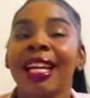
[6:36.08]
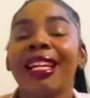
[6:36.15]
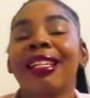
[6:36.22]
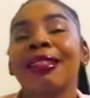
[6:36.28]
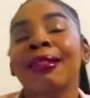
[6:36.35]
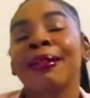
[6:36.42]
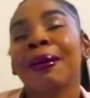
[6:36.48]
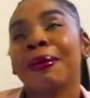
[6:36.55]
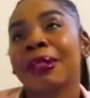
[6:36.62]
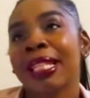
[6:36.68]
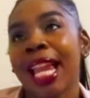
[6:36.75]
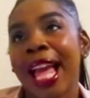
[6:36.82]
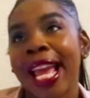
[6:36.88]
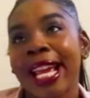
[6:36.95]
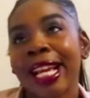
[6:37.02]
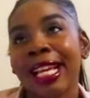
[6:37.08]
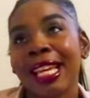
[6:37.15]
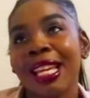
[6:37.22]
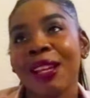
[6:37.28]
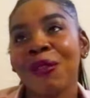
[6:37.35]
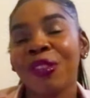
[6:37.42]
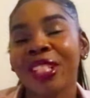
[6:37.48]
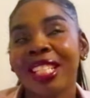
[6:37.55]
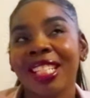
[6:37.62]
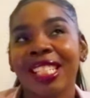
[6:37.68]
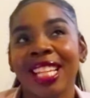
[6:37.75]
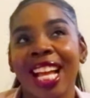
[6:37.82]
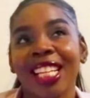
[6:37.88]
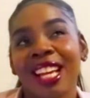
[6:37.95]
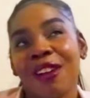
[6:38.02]
It sounds like if it is
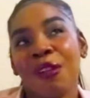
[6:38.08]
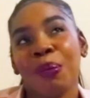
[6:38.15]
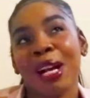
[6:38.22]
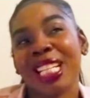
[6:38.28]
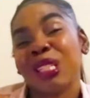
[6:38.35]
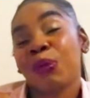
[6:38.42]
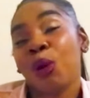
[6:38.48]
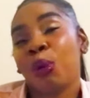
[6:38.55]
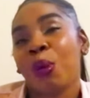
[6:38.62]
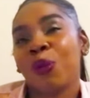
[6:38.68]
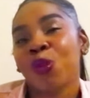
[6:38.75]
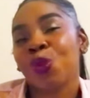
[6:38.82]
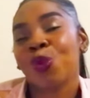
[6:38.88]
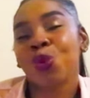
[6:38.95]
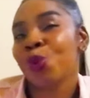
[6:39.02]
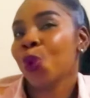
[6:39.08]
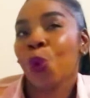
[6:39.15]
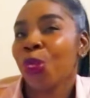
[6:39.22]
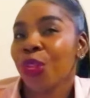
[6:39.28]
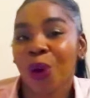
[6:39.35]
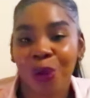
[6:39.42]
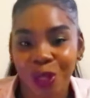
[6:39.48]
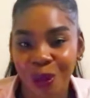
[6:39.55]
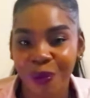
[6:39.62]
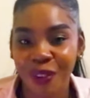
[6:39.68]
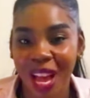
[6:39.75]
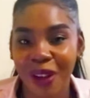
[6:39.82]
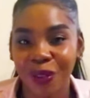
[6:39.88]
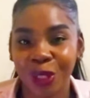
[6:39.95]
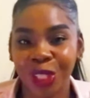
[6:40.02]
that you have a maximum of
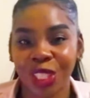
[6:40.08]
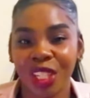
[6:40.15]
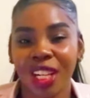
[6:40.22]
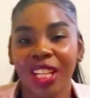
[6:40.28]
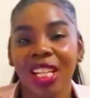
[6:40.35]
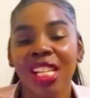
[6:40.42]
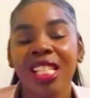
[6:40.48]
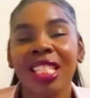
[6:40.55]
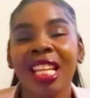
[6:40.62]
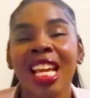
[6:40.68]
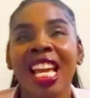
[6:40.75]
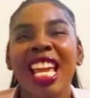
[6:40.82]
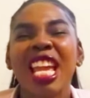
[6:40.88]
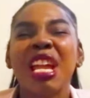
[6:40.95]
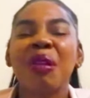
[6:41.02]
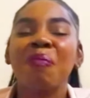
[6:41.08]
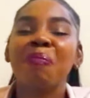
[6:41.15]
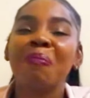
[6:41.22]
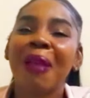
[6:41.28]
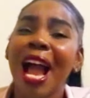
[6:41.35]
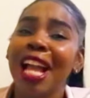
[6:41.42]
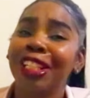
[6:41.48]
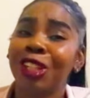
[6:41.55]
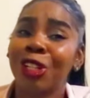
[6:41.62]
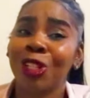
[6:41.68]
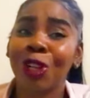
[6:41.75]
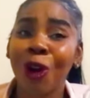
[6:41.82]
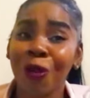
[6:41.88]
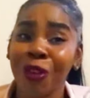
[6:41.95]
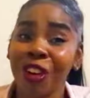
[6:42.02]
$2,500, it might
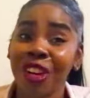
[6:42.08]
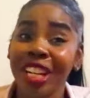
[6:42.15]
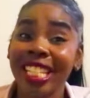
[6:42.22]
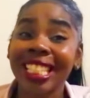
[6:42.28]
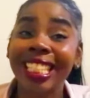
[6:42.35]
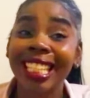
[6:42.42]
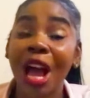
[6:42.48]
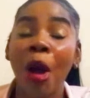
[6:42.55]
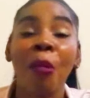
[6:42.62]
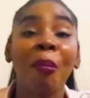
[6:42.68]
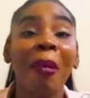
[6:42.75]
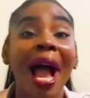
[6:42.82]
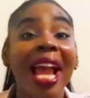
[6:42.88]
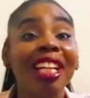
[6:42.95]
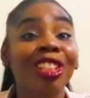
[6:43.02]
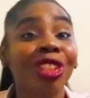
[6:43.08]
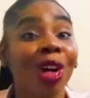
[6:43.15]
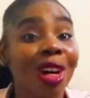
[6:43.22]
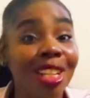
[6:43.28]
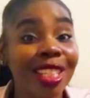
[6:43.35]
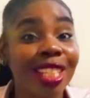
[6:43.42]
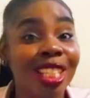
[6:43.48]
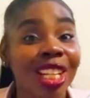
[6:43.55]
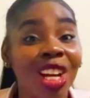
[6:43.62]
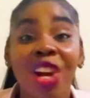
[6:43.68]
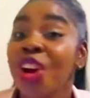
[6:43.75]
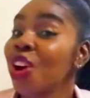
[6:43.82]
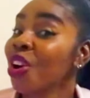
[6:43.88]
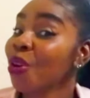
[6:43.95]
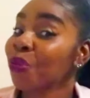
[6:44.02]
just cover it. Might just,
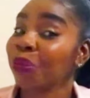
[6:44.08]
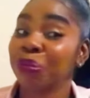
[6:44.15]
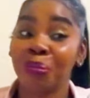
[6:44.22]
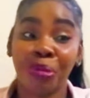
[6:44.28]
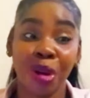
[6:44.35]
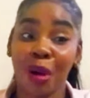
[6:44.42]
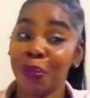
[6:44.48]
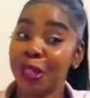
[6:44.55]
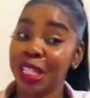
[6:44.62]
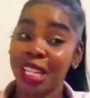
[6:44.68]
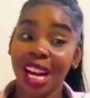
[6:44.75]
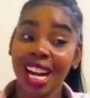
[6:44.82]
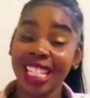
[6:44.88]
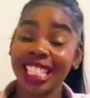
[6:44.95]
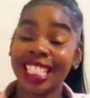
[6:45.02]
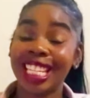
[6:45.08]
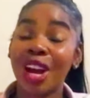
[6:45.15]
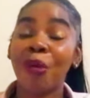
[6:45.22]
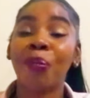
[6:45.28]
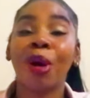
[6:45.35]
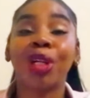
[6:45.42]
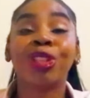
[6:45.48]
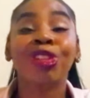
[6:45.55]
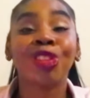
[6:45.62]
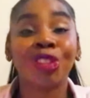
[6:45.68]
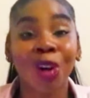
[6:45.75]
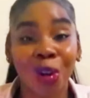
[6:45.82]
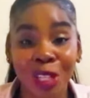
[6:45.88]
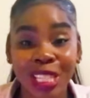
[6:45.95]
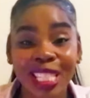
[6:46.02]
probably not, but
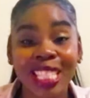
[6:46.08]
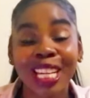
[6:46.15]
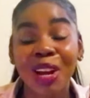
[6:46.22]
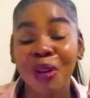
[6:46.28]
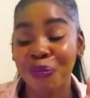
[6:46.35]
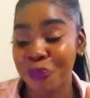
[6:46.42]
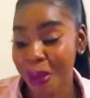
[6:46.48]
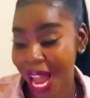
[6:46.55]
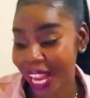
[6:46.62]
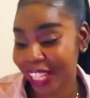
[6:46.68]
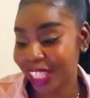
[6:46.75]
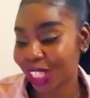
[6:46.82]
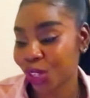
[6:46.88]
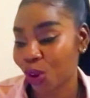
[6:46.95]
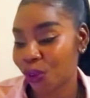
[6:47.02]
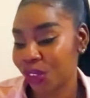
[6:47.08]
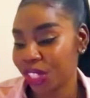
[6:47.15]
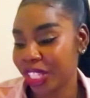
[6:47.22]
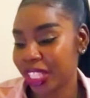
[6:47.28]
just might cover